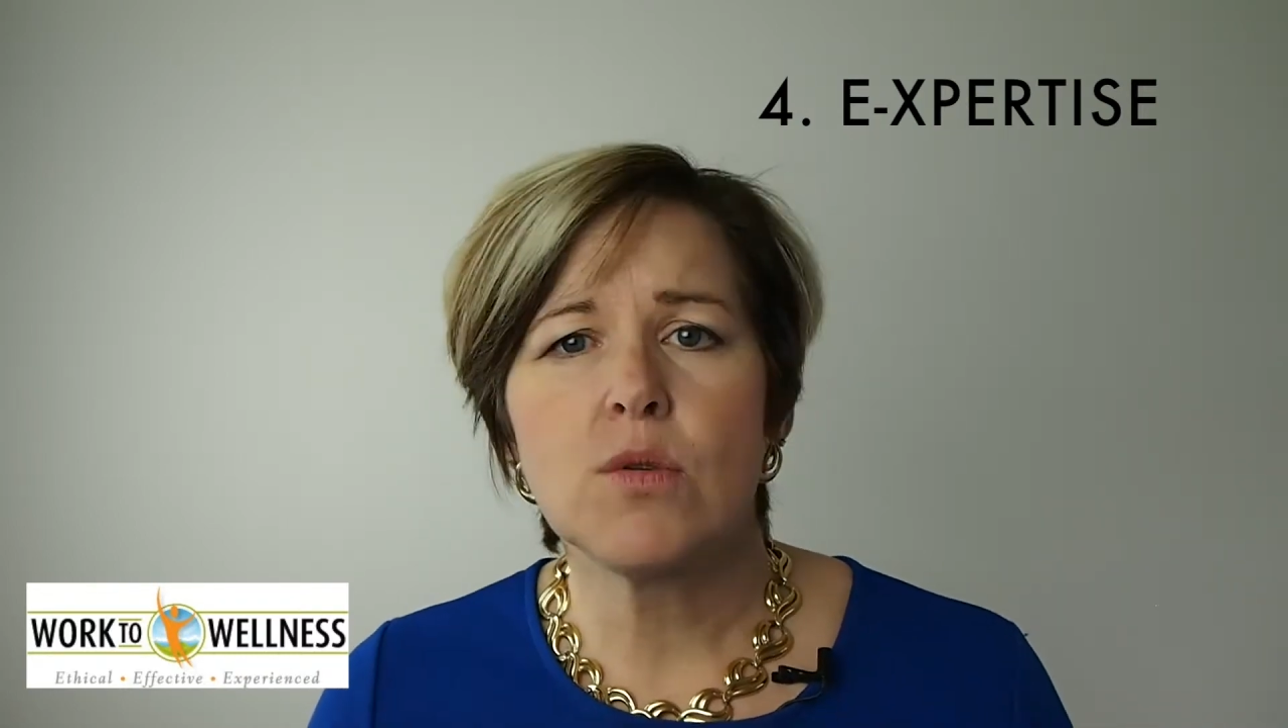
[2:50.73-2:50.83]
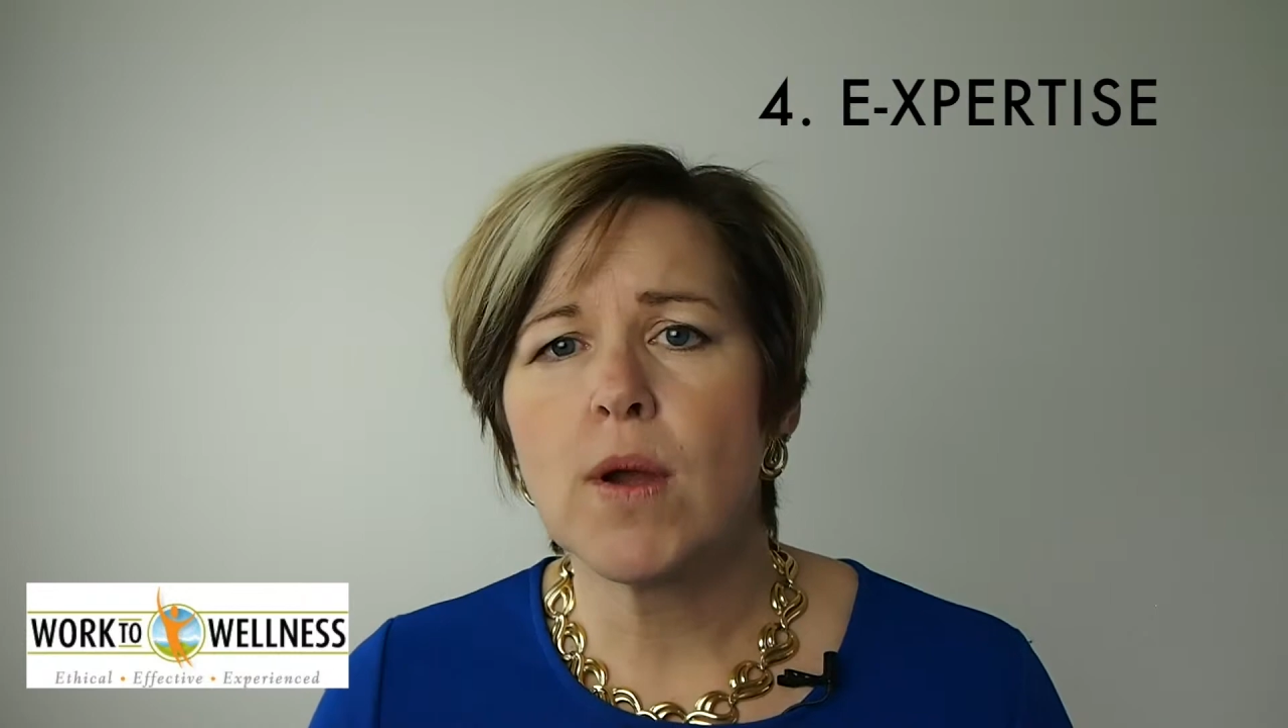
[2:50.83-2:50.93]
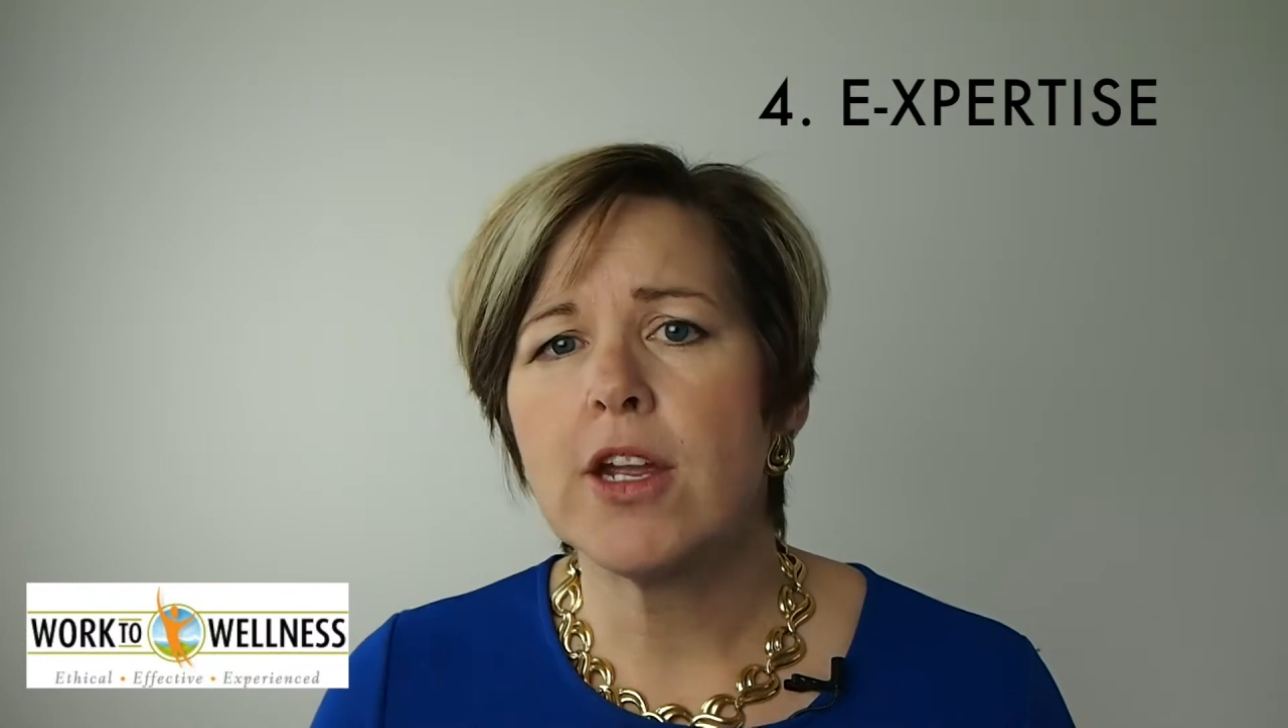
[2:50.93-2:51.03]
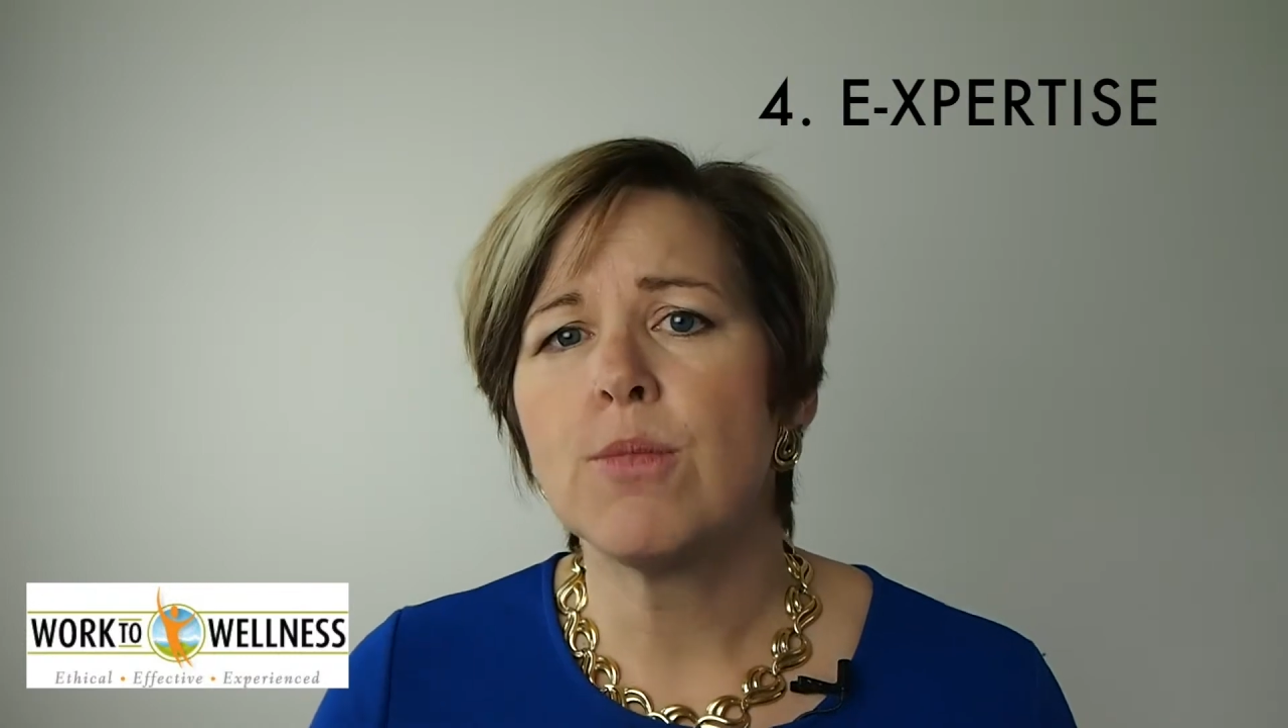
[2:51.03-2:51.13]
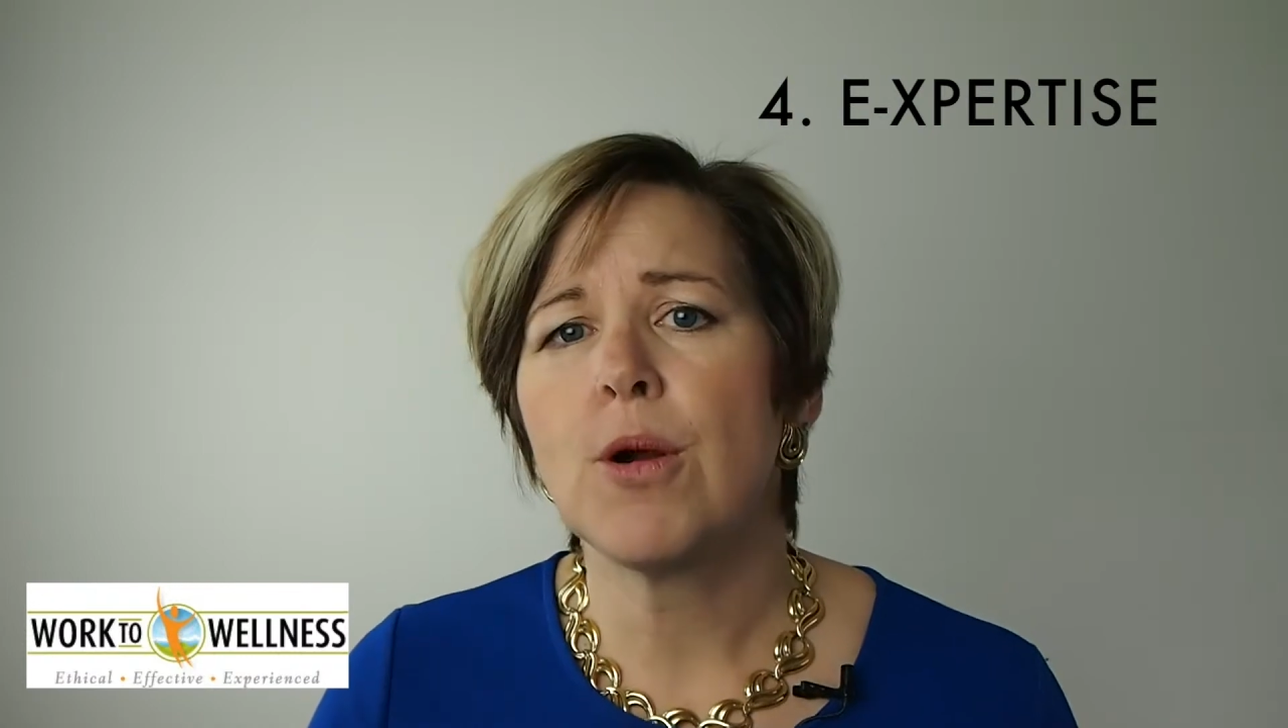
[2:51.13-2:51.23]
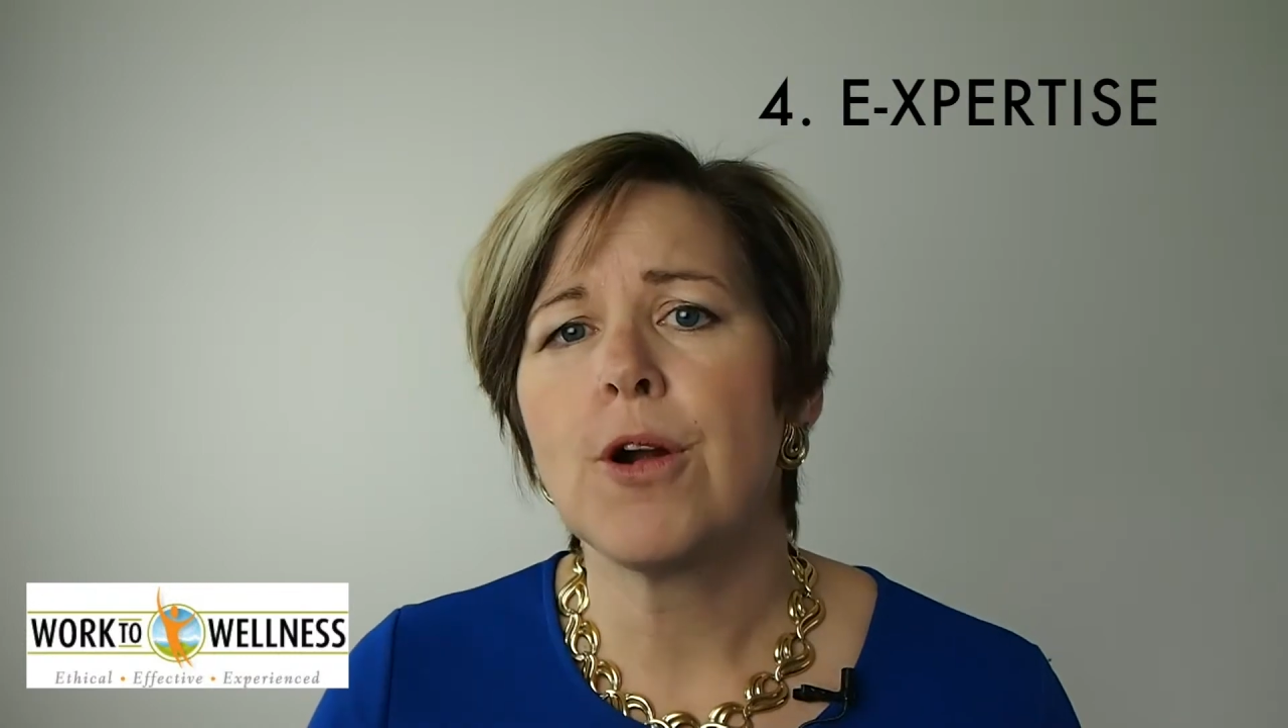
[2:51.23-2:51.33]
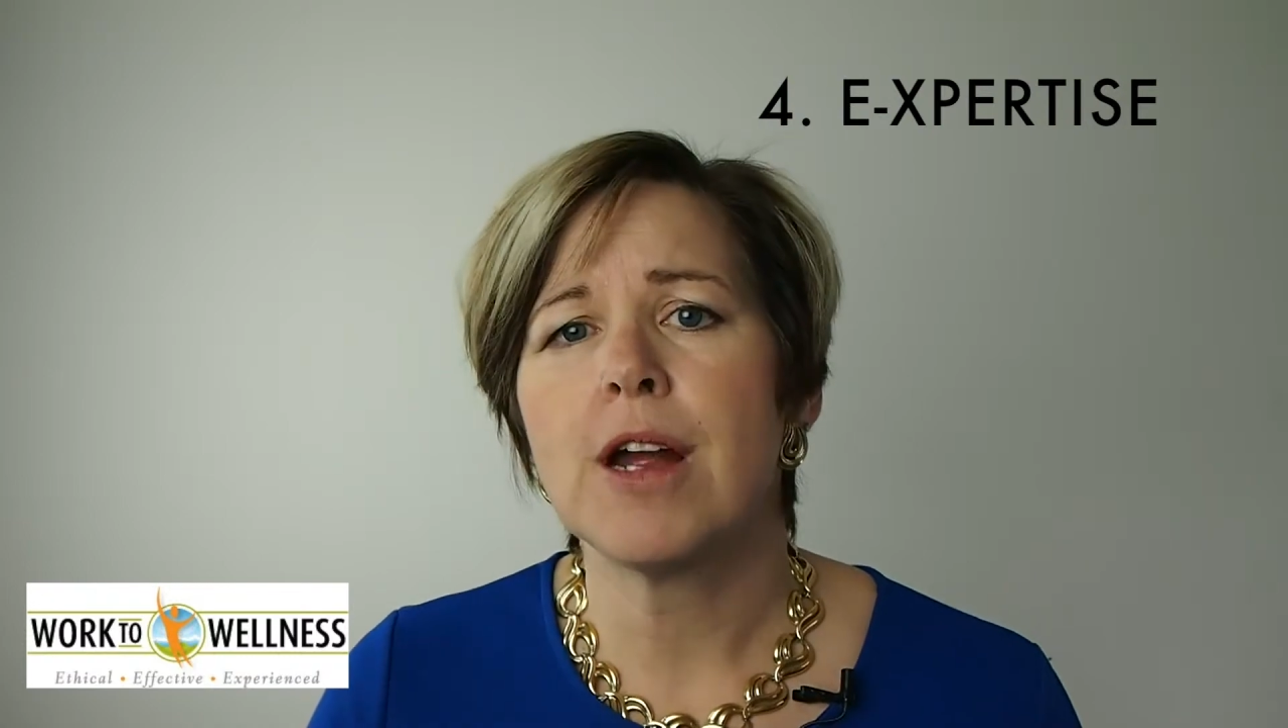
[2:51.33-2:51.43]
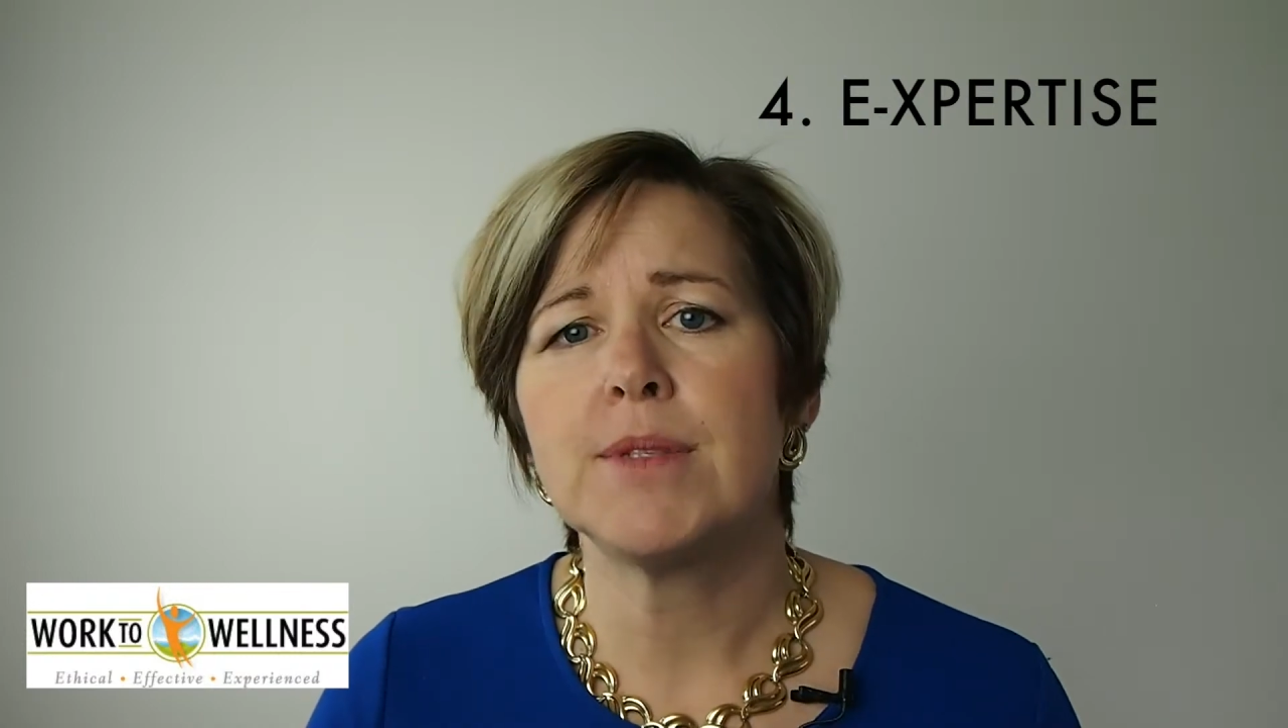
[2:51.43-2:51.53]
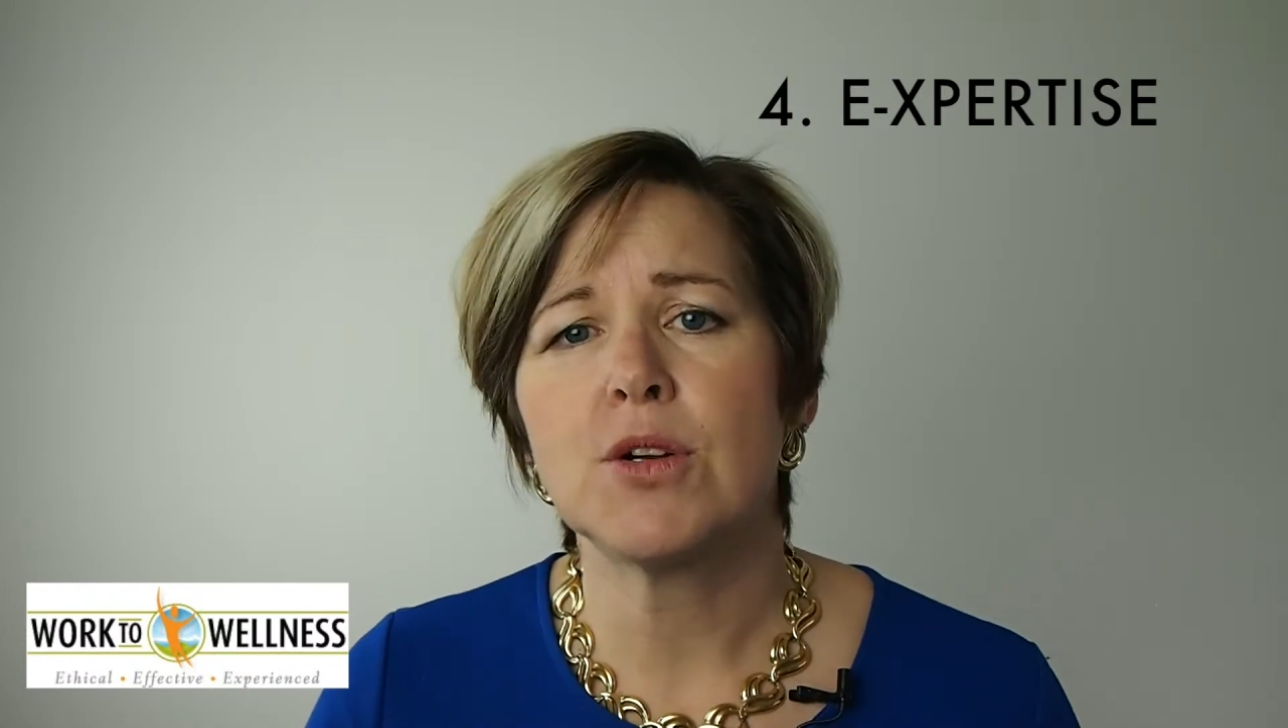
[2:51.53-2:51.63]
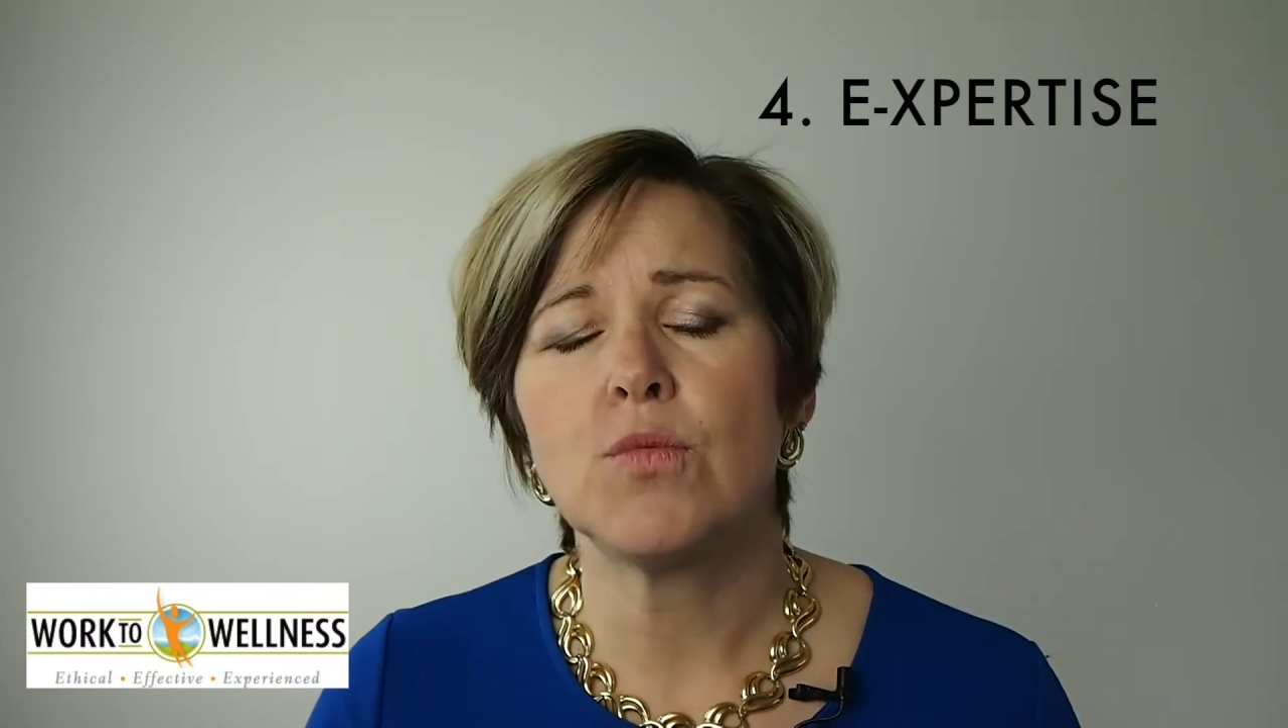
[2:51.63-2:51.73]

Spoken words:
the way your programs